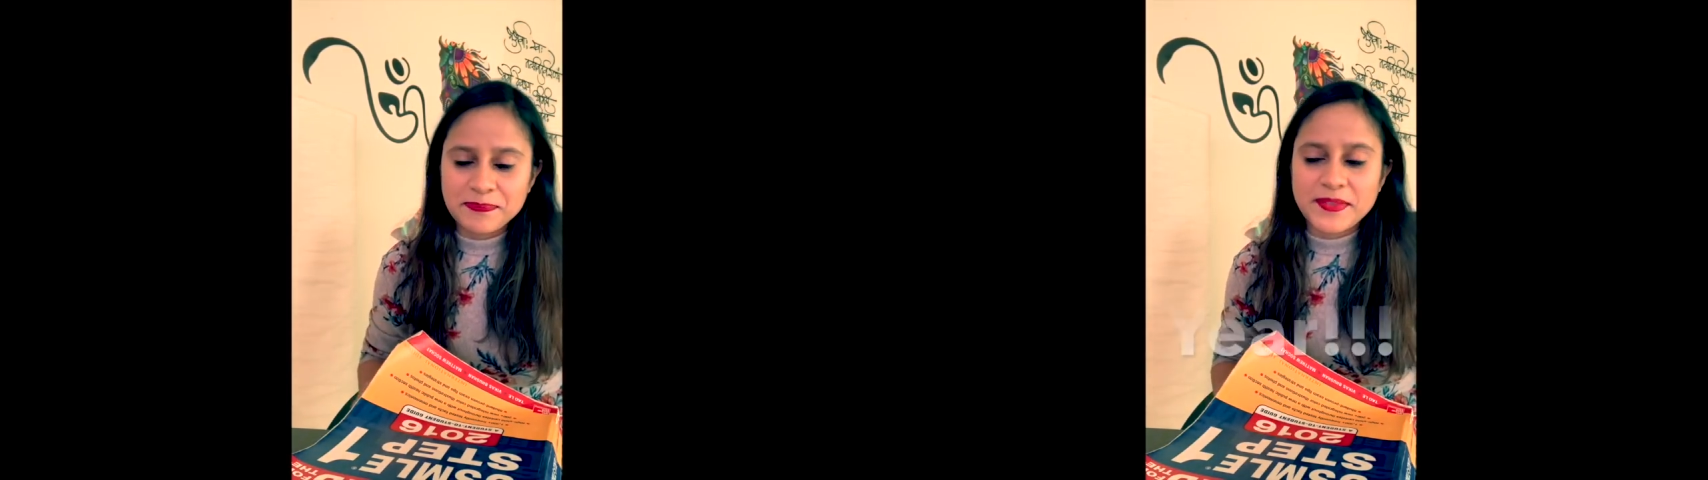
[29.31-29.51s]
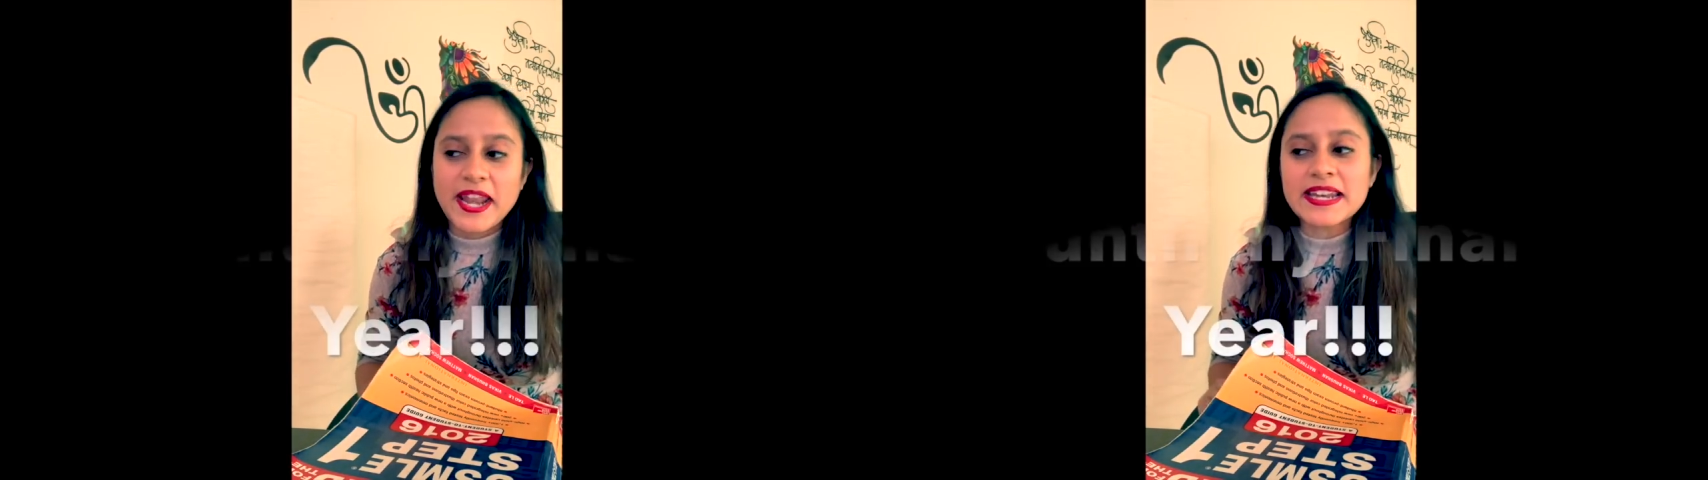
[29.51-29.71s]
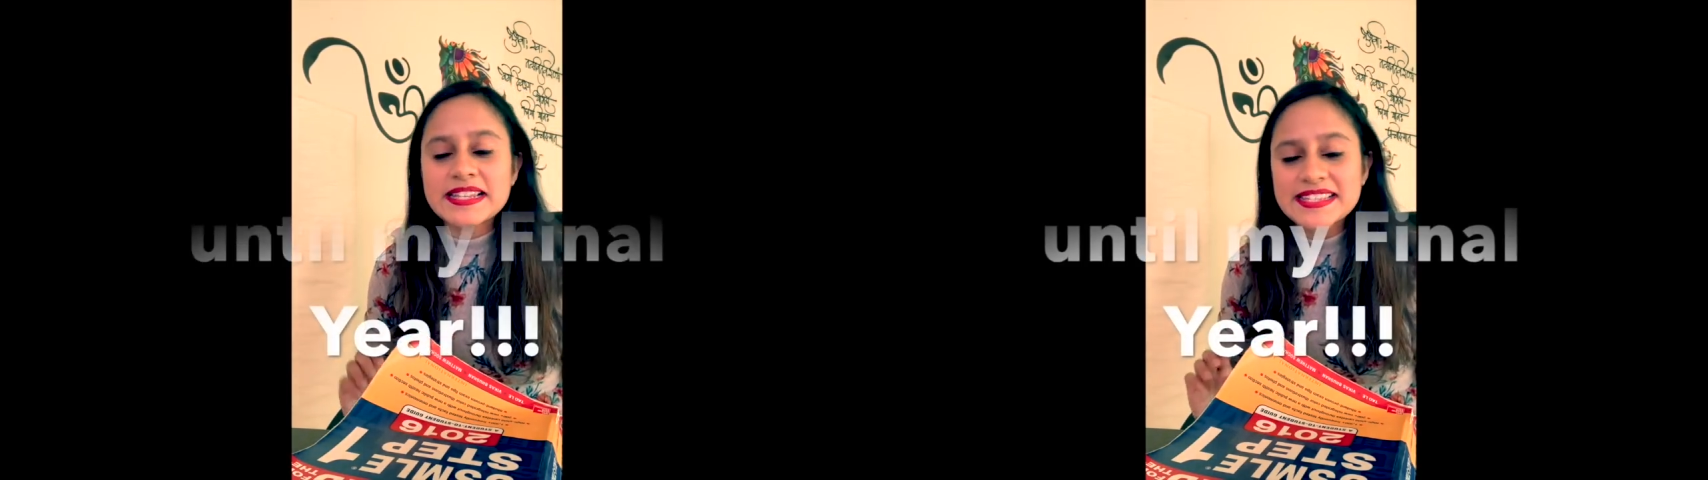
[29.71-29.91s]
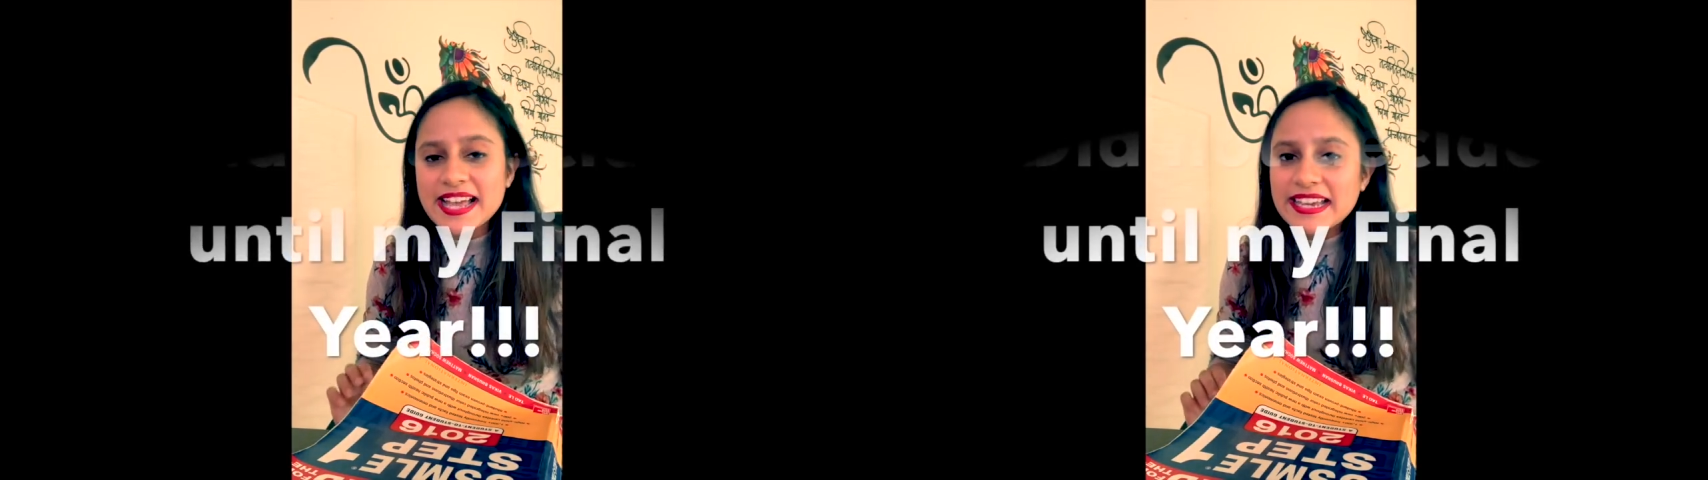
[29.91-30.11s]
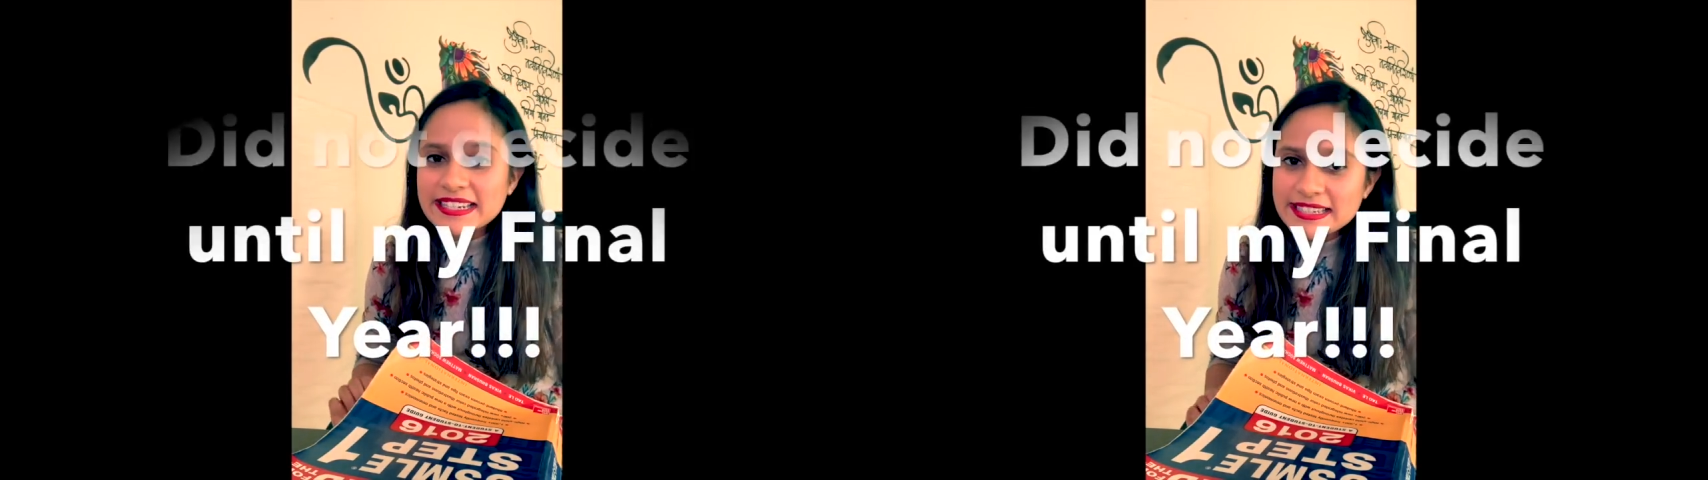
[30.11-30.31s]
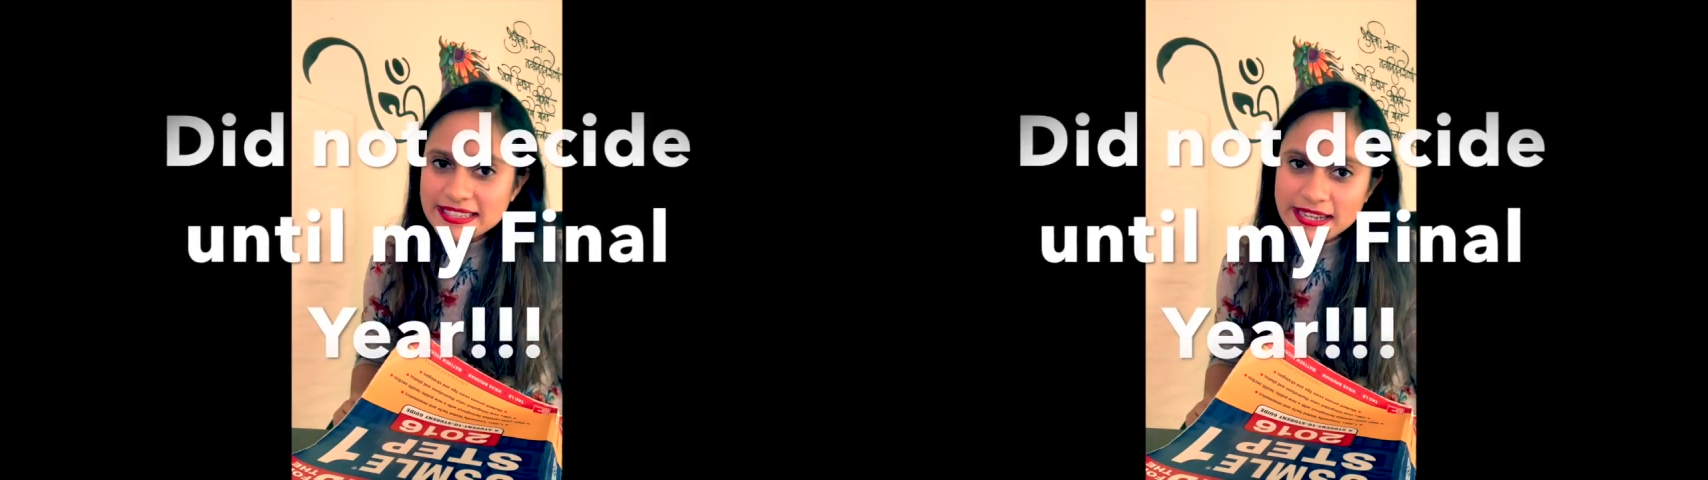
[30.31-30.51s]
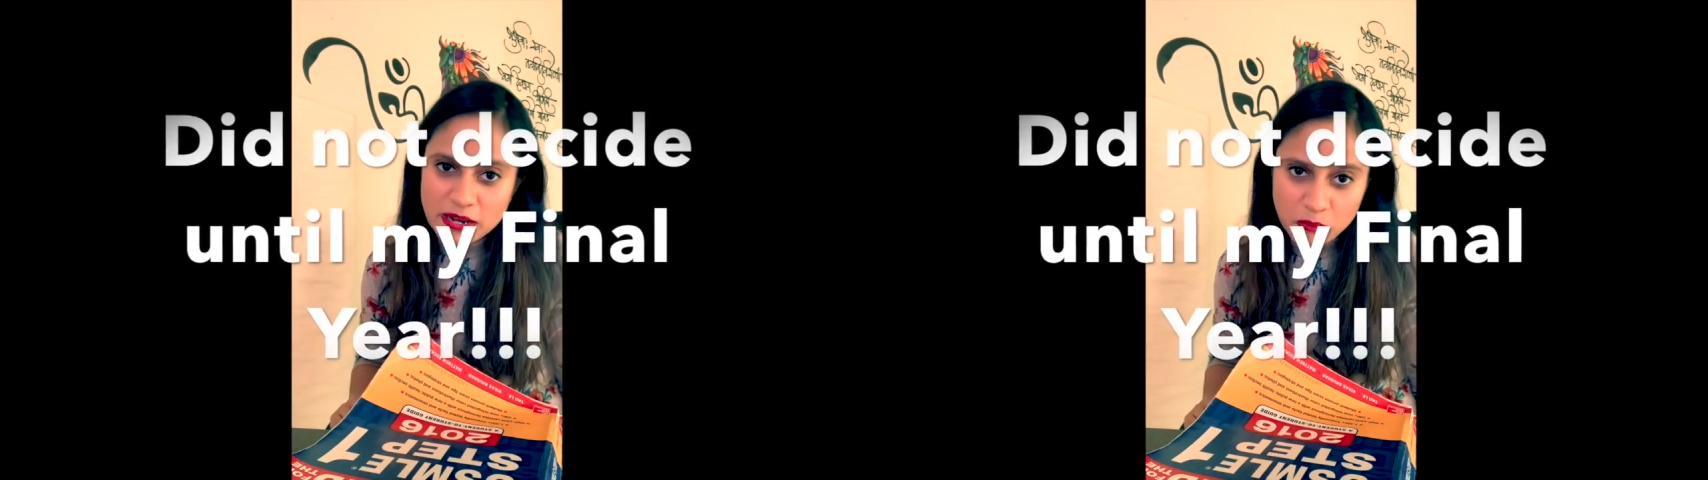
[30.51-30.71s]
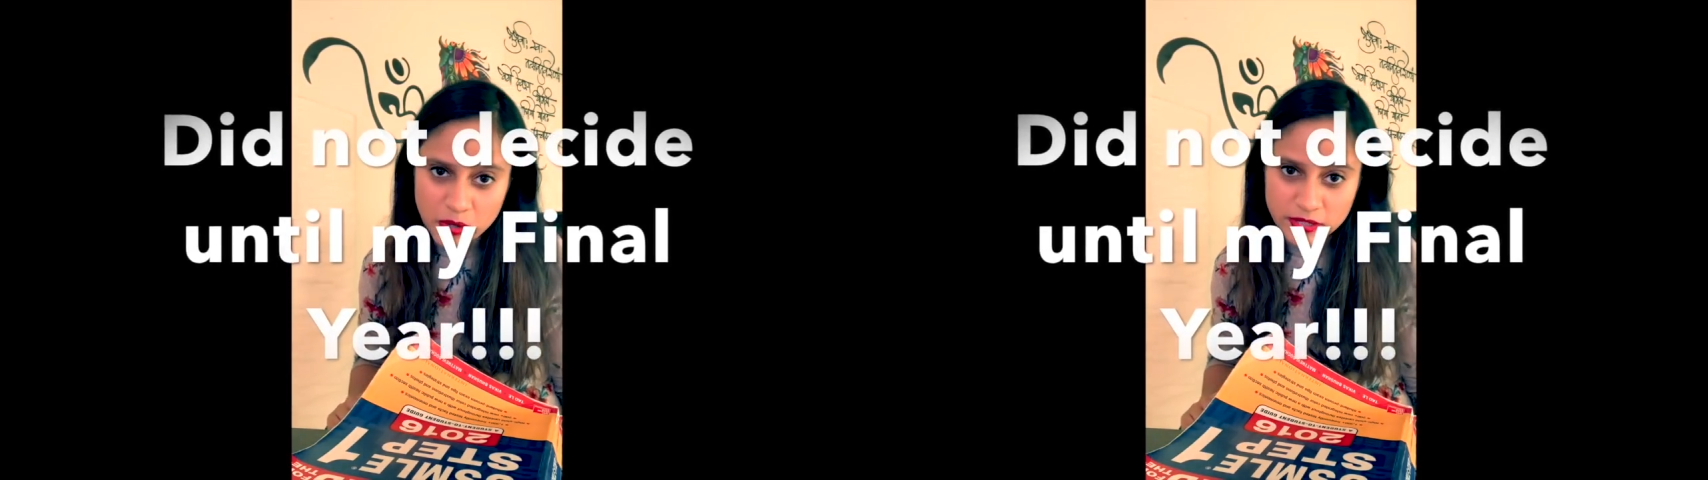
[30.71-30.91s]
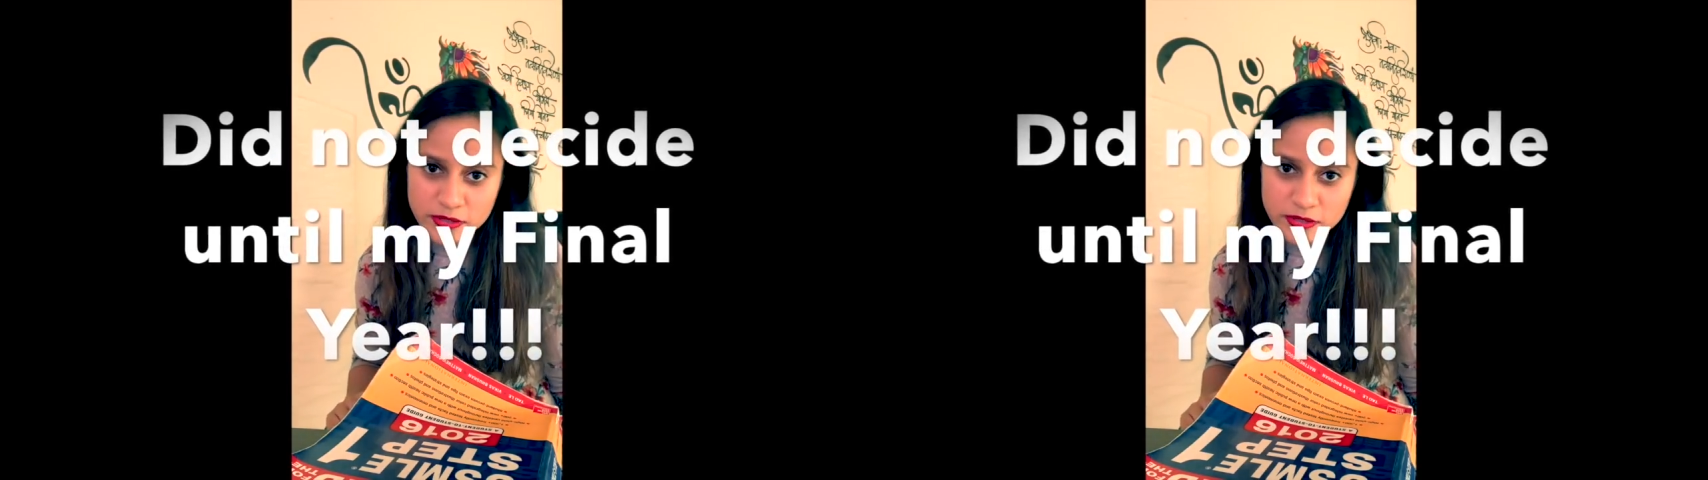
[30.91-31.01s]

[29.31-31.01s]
that I decided that I want to